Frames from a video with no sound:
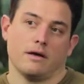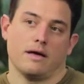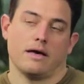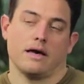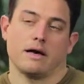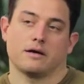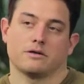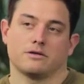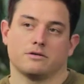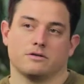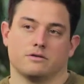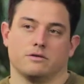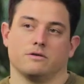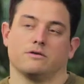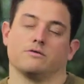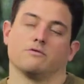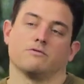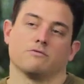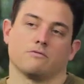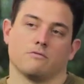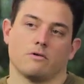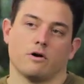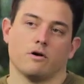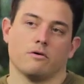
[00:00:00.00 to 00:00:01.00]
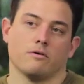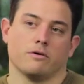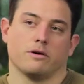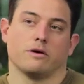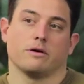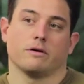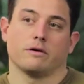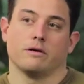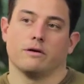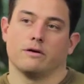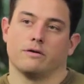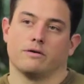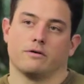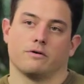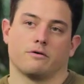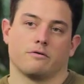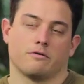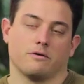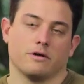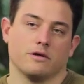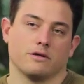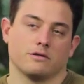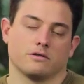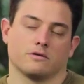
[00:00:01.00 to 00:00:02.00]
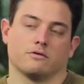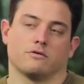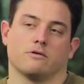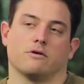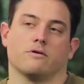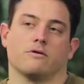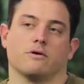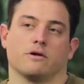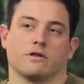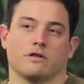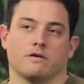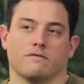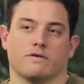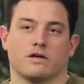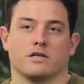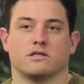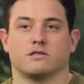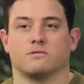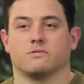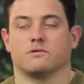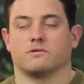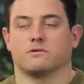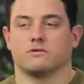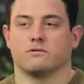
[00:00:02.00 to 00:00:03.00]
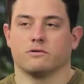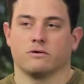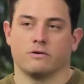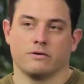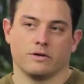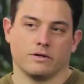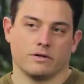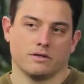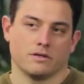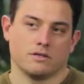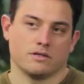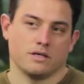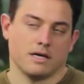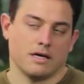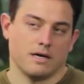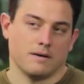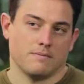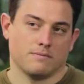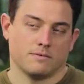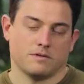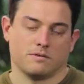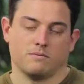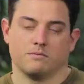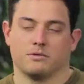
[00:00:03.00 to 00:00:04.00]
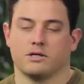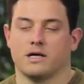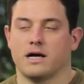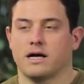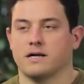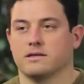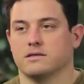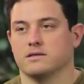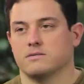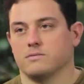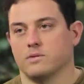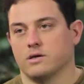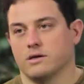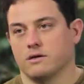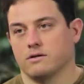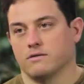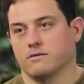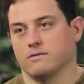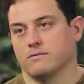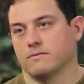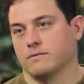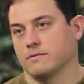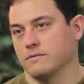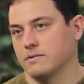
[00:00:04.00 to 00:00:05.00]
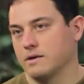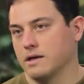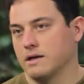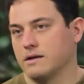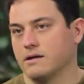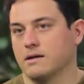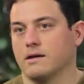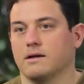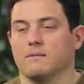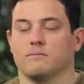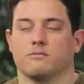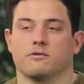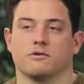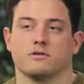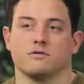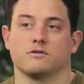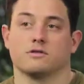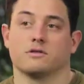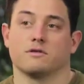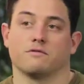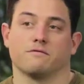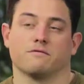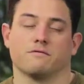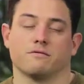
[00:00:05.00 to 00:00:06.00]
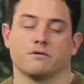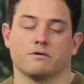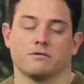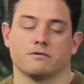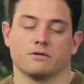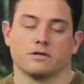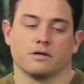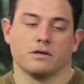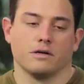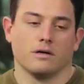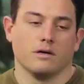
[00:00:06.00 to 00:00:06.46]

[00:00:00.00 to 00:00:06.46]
actually growing the greens, growing the vegetables, growing the stems, blossoming, and producing fruit.